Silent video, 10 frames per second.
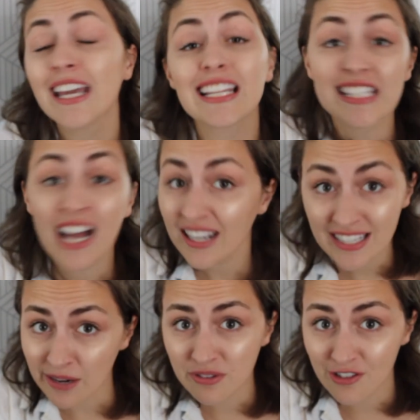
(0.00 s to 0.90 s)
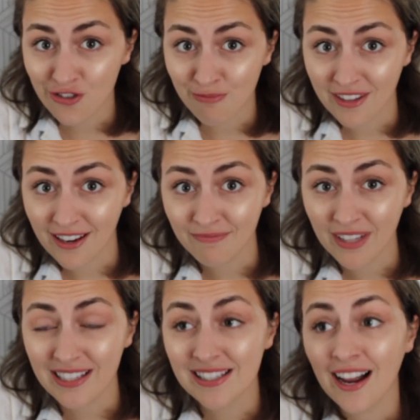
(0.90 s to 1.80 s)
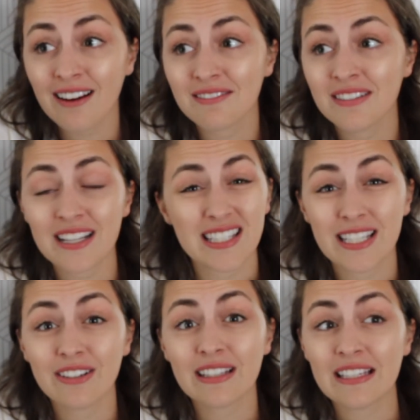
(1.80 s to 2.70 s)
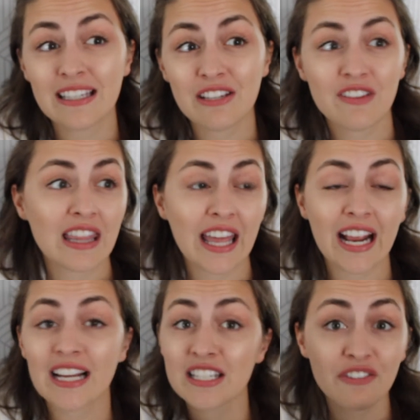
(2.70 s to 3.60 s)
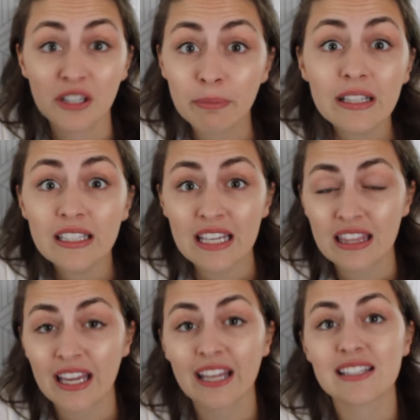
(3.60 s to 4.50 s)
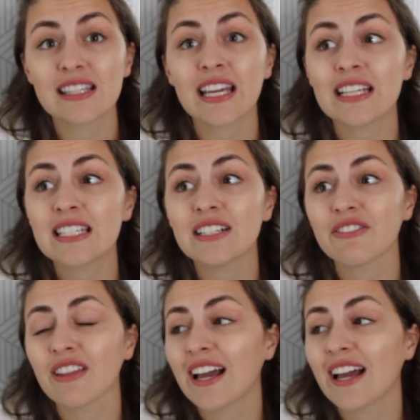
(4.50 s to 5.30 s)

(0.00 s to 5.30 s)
It's not a Down syndrome thing. It's not necessarily even a different ability thing. It's the idea of